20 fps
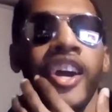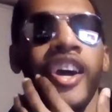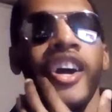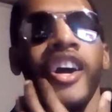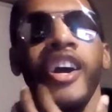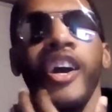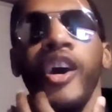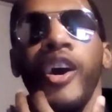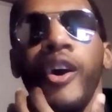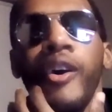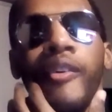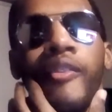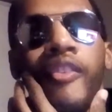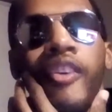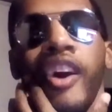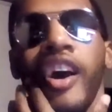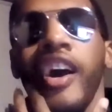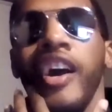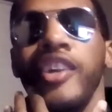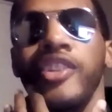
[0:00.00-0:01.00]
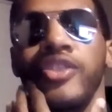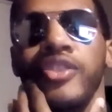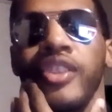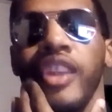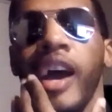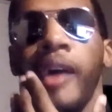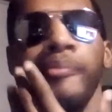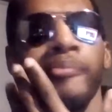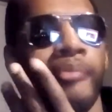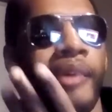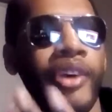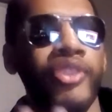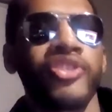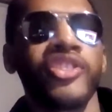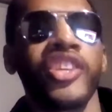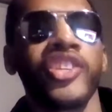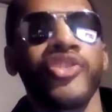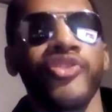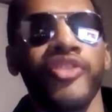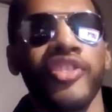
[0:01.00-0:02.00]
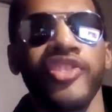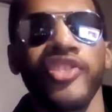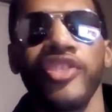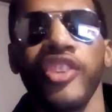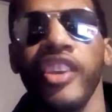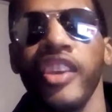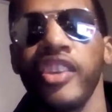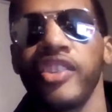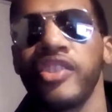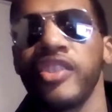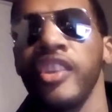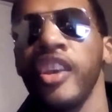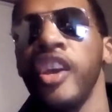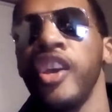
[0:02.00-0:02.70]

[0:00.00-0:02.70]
I'm about 6'6".